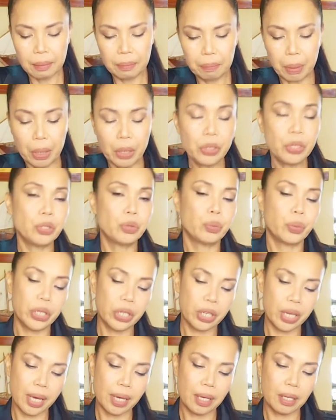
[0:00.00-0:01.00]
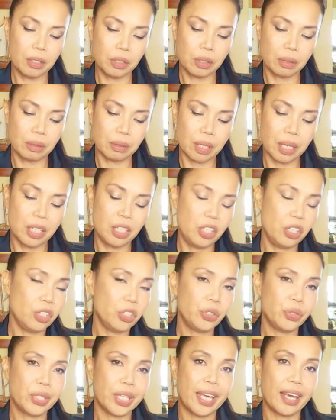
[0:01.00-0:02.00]
Post-workout, I
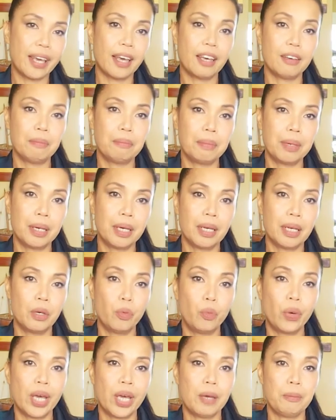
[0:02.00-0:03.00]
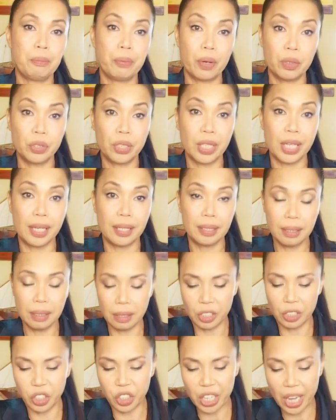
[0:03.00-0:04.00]
usually have my whey protein
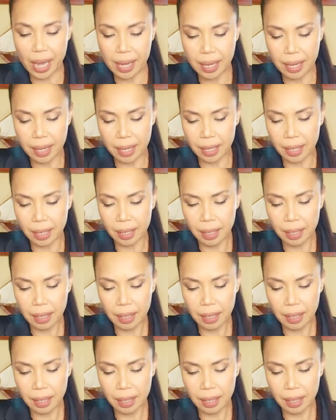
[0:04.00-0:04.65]
shake.